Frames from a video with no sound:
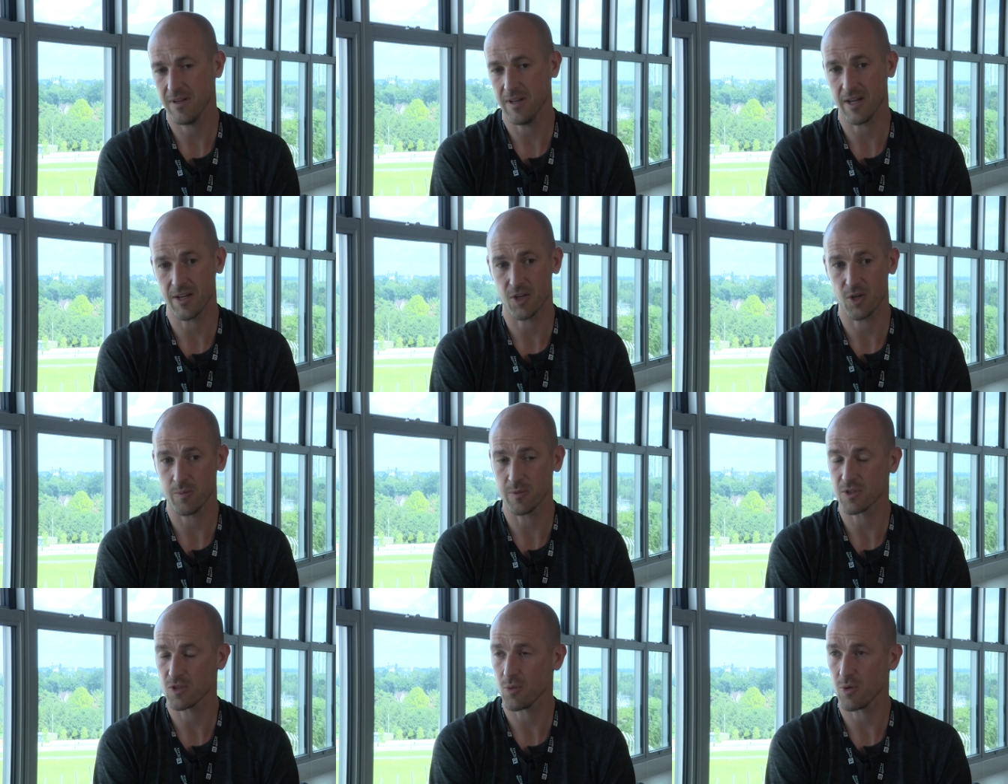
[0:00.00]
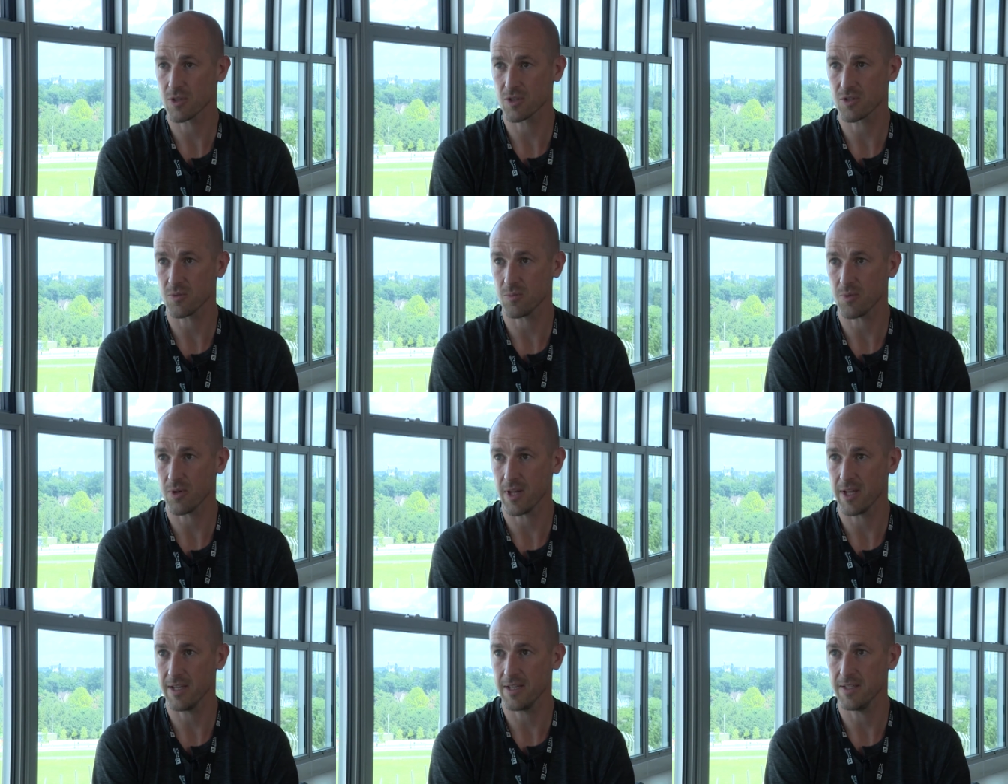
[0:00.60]
are coming to watch them
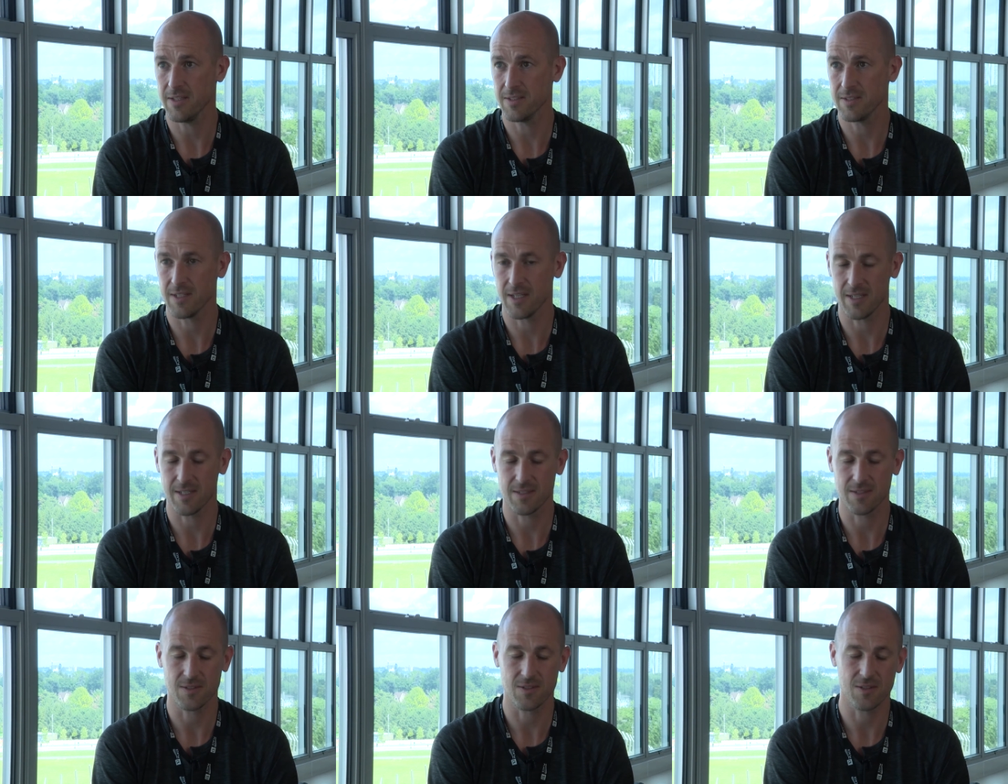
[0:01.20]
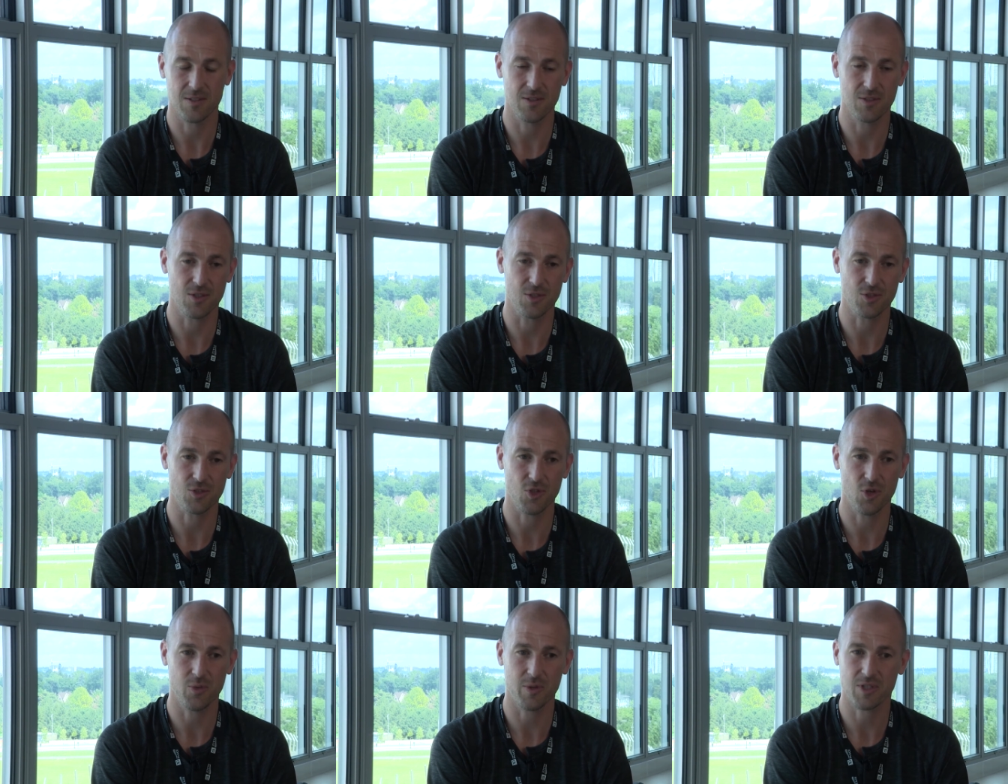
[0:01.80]
play, and
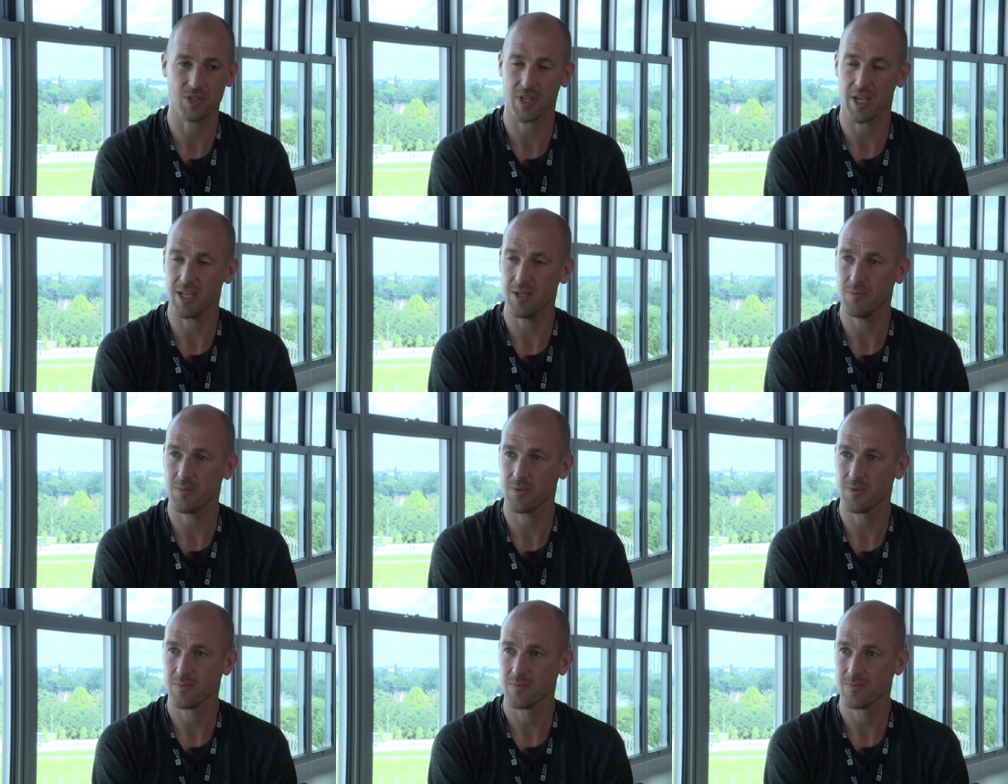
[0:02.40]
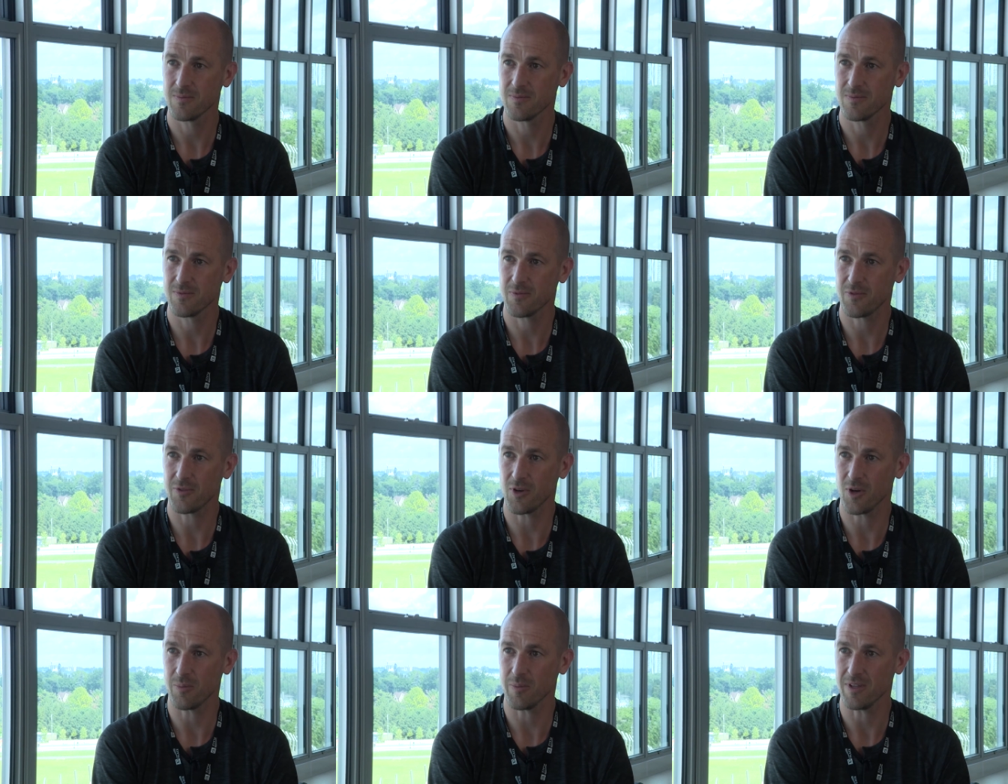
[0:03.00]
there's no escape
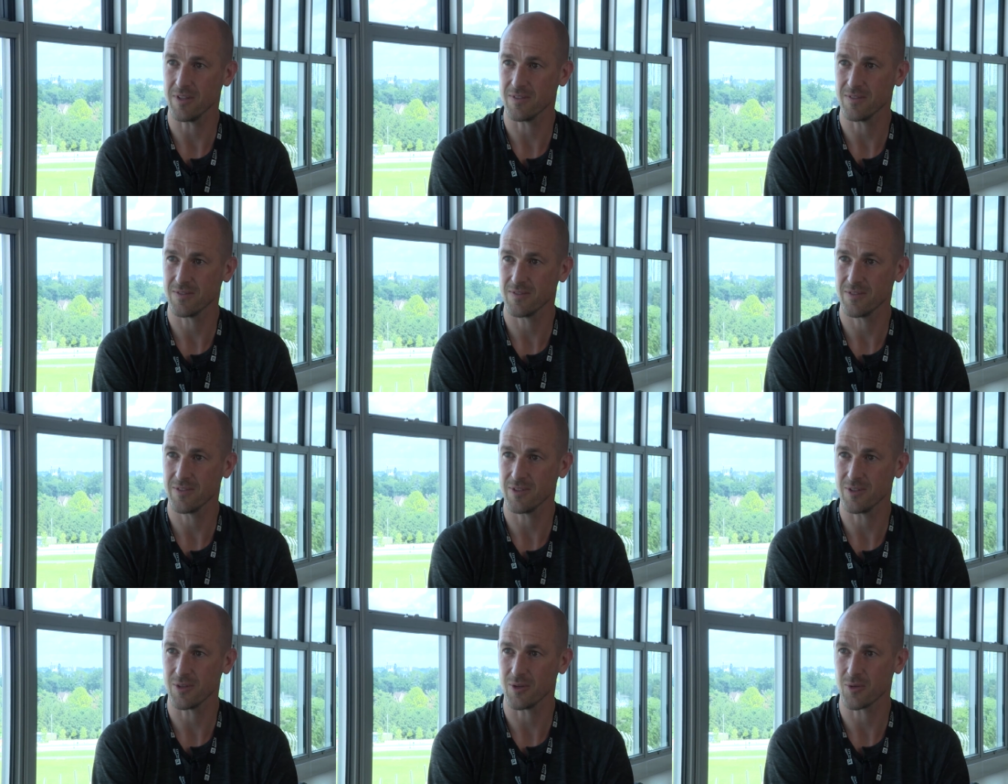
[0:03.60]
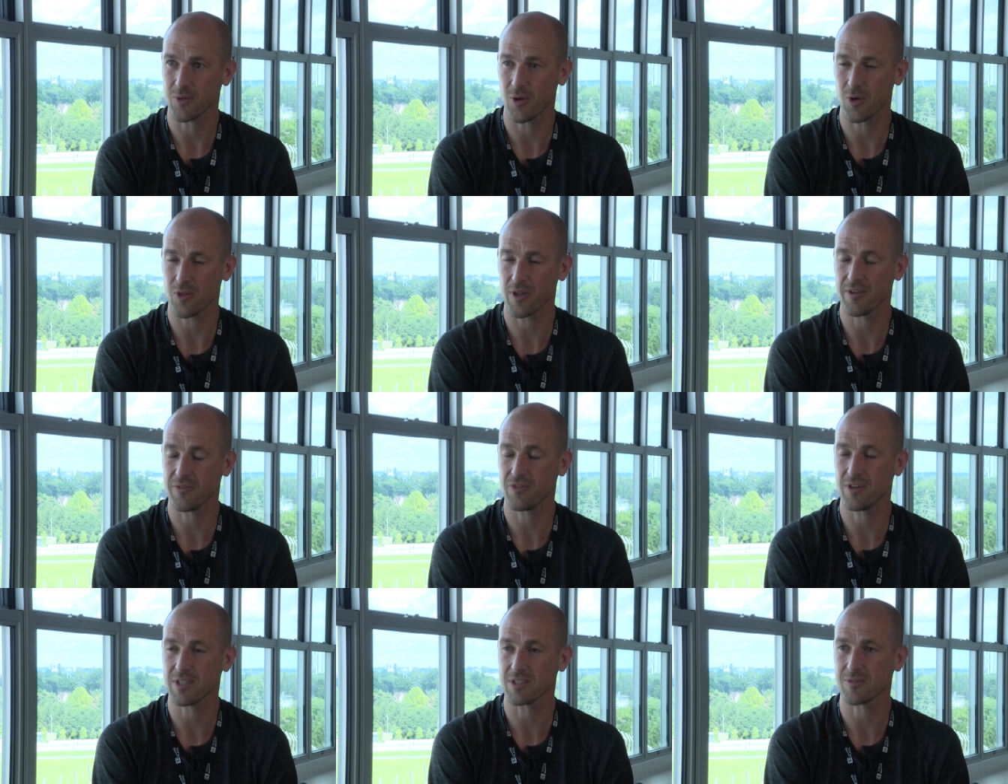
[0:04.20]
from it. All their
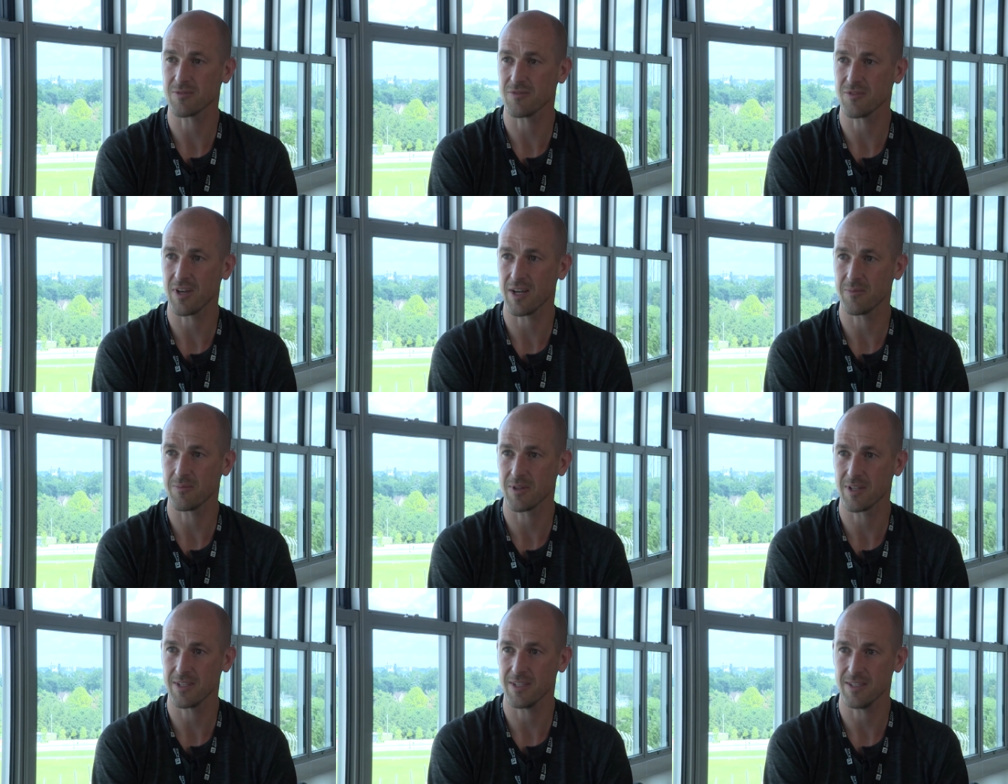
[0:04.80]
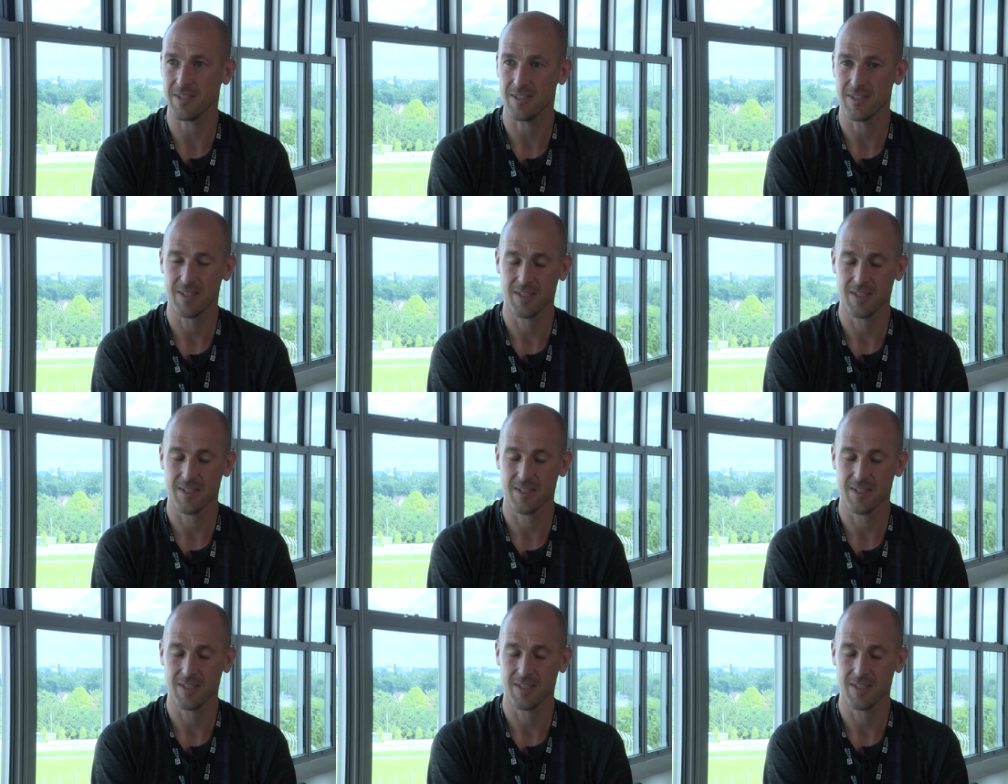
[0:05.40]
friends and family,